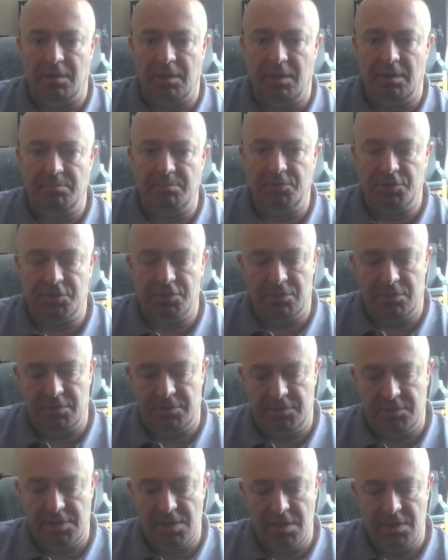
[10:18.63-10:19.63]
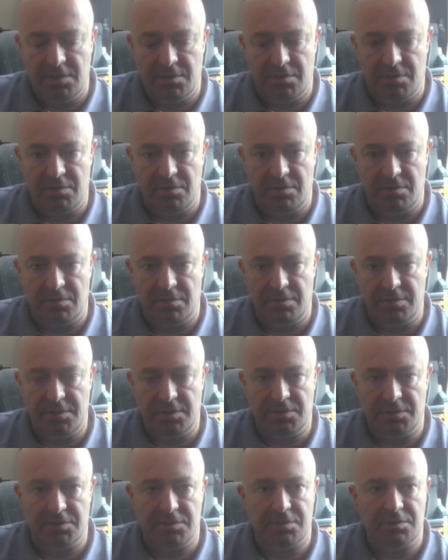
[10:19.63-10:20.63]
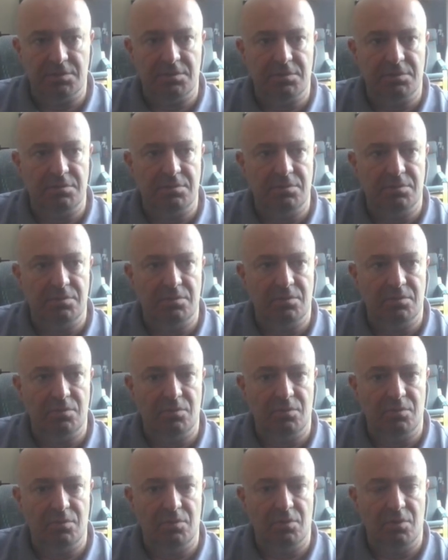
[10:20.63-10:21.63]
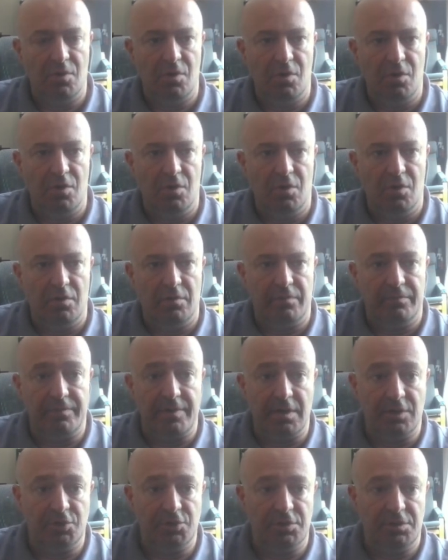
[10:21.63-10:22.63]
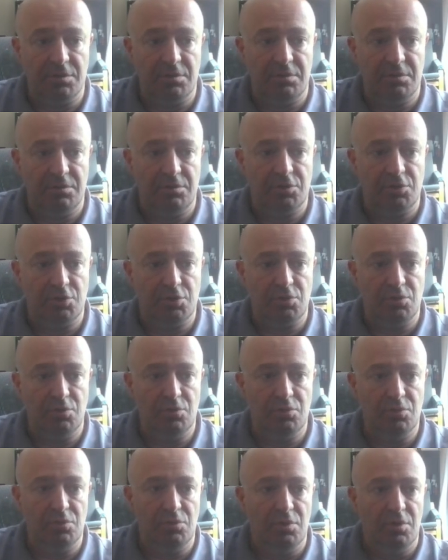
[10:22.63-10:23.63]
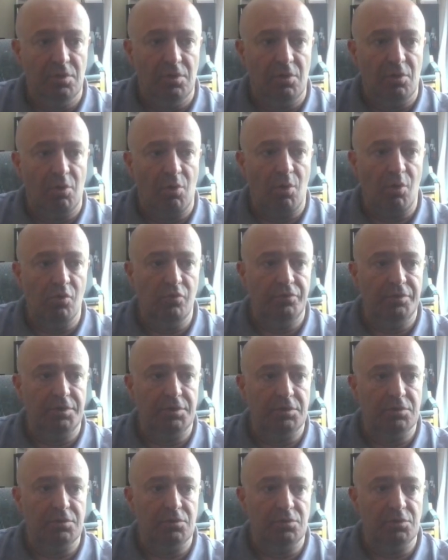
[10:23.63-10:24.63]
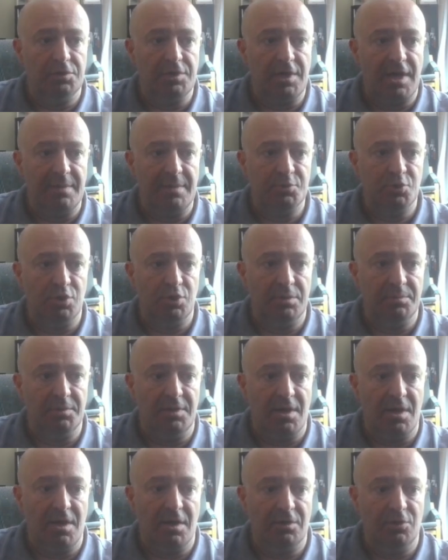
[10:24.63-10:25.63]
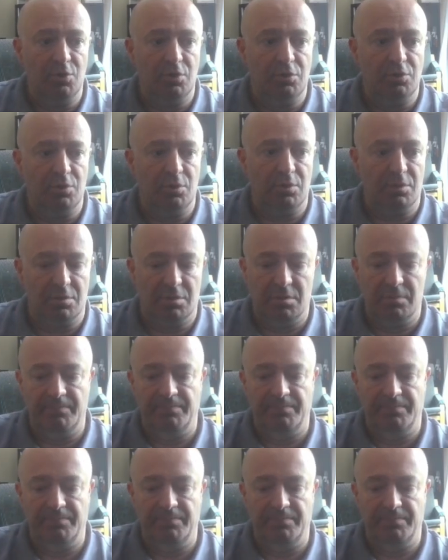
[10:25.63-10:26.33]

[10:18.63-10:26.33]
I'm just going to take this function over to typescriptlang.org.